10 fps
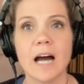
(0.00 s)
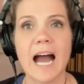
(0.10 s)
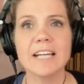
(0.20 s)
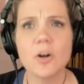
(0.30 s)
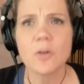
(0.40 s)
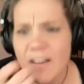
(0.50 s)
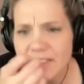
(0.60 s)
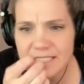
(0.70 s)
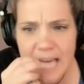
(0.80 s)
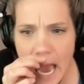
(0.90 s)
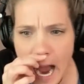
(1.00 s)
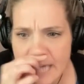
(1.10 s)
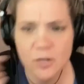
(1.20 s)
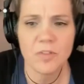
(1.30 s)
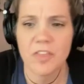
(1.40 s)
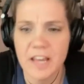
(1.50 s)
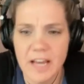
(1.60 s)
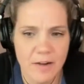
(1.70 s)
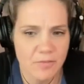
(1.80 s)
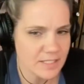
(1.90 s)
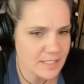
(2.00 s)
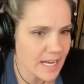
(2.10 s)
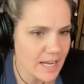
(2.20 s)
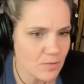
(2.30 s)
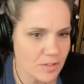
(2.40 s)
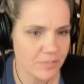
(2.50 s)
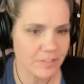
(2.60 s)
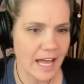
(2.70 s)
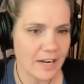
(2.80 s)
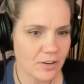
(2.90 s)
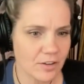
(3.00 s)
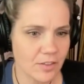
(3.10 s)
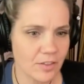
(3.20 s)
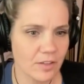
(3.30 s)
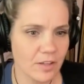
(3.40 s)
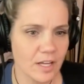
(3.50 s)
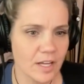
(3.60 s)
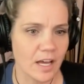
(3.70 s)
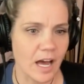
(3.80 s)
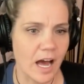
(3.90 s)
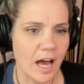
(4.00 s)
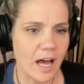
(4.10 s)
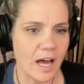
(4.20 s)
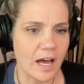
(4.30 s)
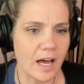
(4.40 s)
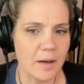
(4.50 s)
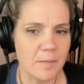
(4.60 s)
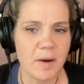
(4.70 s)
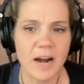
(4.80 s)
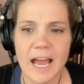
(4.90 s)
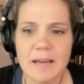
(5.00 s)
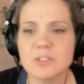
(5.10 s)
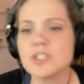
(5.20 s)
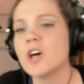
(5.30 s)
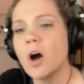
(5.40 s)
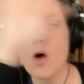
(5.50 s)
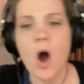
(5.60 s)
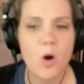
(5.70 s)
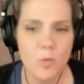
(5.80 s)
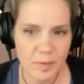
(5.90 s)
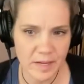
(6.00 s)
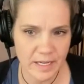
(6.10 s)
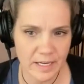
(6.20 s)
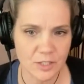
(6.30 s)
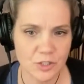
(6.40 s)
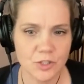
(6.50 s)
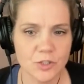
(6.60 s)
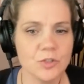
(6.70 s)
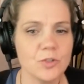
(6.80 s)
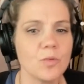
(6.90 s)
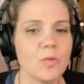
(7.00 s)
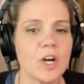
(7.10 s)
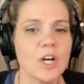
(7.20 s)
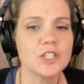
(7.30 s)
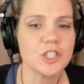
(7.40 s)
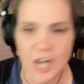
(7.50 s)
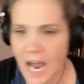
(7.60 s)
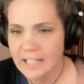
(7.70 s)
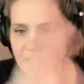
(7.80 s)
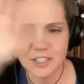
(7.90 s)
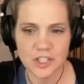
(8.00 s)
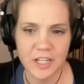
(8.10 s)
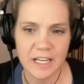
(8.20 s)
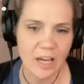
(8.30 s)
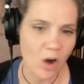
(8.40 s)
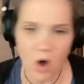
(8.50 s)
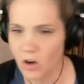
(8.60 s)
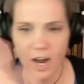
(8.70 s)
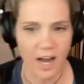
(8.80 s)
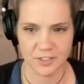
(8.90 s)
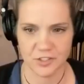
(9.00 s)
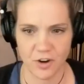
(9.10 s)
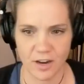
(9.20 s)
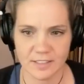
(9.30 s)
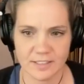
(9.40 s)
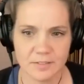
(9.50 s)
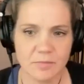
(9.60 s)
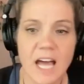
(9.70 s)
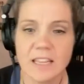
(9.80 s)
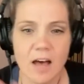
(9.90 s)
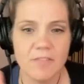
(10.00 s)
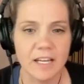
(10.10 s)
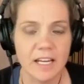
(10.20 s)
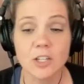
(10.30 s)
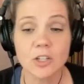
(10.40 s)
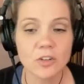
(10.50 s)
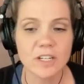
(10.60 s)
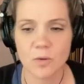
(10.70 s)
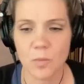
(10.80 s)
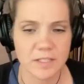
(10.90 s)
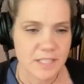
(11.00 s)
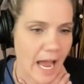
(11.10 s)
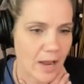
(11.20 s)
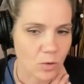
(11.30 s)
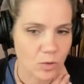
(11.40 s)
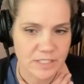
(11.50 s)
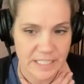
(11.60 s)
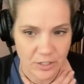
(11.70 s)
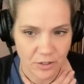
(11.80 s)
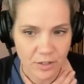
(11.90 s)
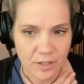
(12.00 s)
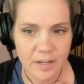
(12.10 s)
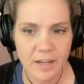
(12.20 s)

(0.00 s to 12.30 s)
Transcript: I don't have a. Ta- I don't think I resonate with Flat Earth, uh, but I am so open to challenging all constructs. I love it, including the ones I hold dear.